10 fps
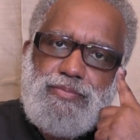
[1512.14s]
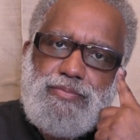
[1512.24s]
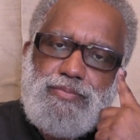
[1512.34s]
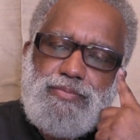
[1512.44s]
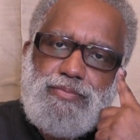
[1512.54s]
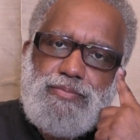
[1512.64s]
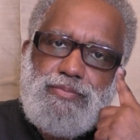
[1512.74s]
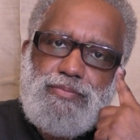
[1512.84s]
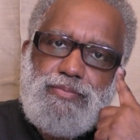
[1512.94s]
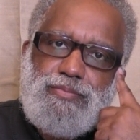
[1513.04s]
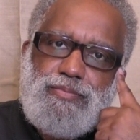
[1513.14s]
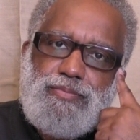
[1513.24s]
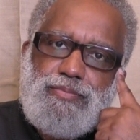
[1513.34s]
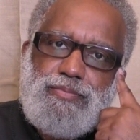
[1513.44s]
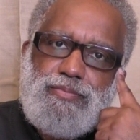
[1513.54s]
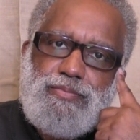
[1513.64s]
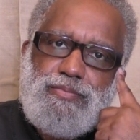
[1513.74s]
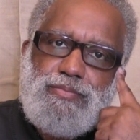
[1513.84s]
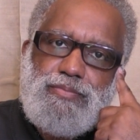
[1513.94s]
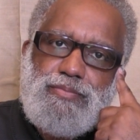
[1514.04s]

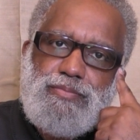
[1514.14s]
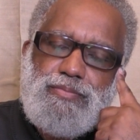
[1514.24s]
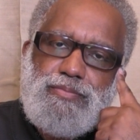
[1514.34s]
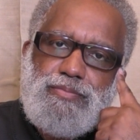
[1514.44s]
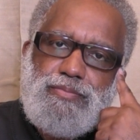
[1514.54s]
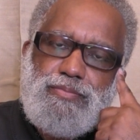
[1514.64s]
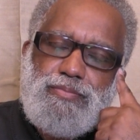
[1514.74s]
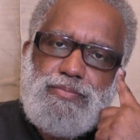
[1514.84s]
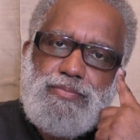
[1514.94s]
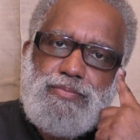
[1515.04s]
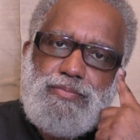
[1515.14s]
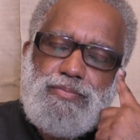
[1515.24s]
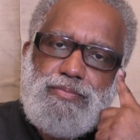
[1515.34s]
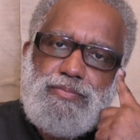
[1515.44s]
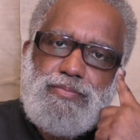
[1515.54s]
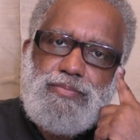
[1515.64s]
Nobody speaks.